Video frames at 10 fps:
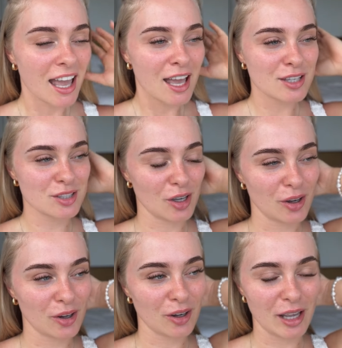
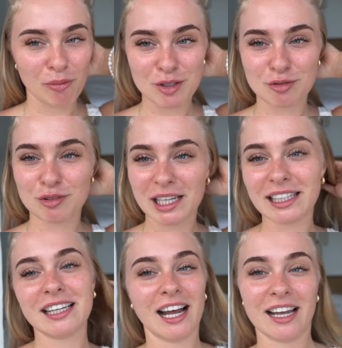So it was
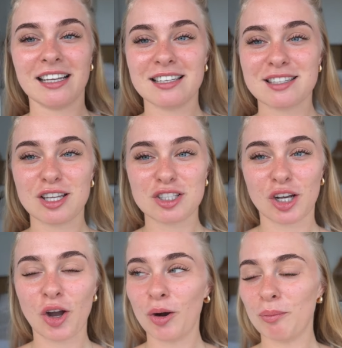really nice to
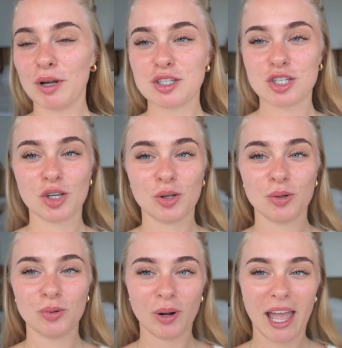come
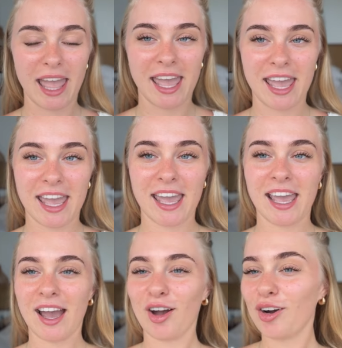to
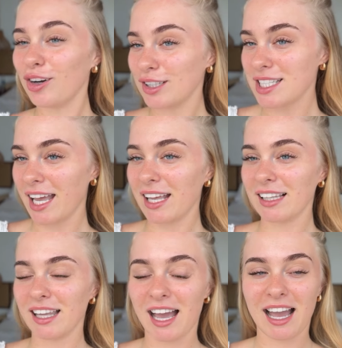a
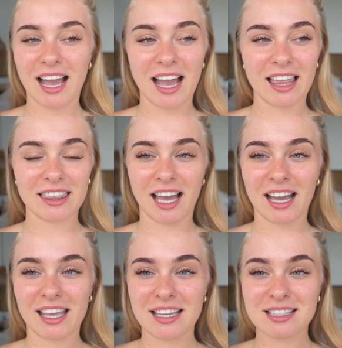hotel
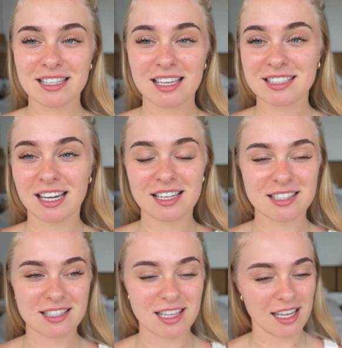that is as nice
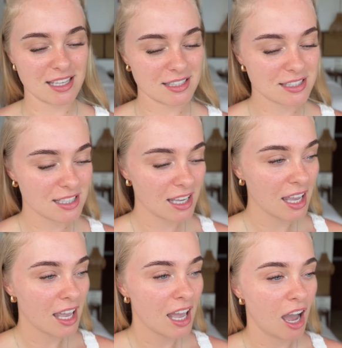as this.
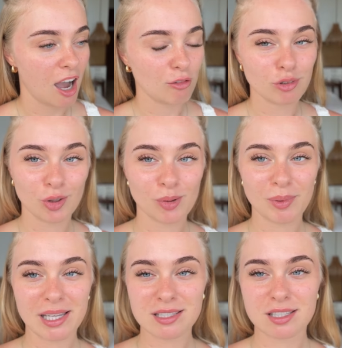Our room
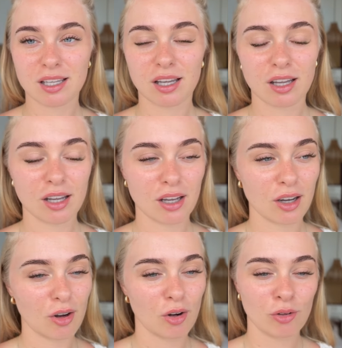is
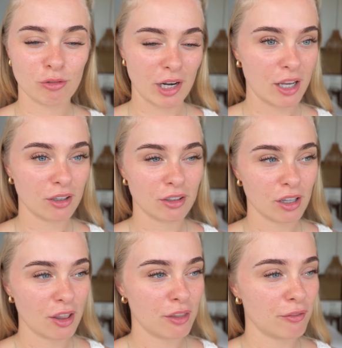unreal,
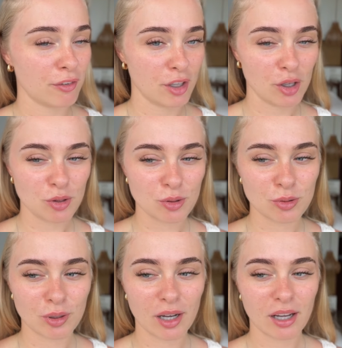the
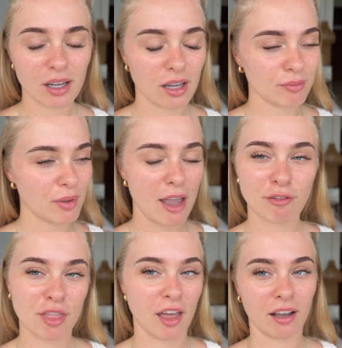view,
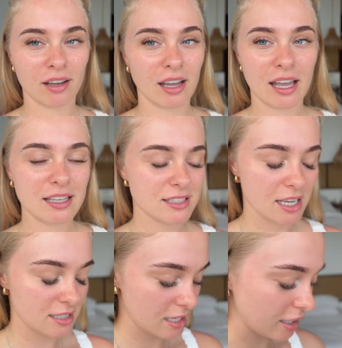everything is
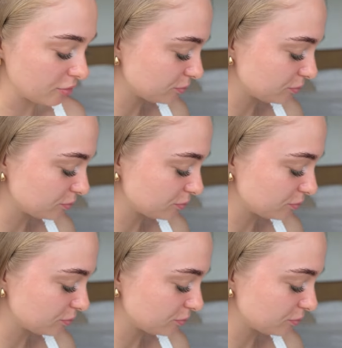10/10.